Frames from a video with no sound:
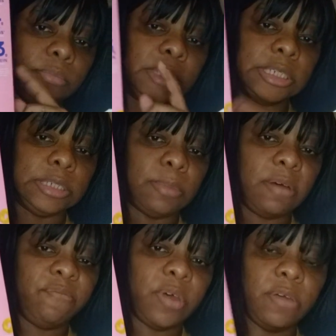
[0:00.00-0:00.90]
This is my
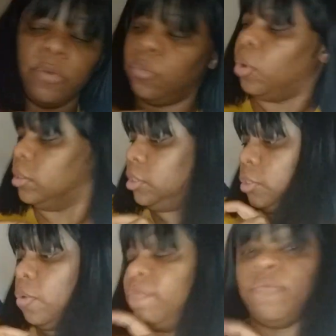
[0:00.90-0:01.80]
favorite one
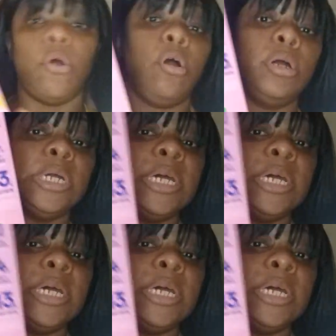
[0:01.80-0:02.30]
so far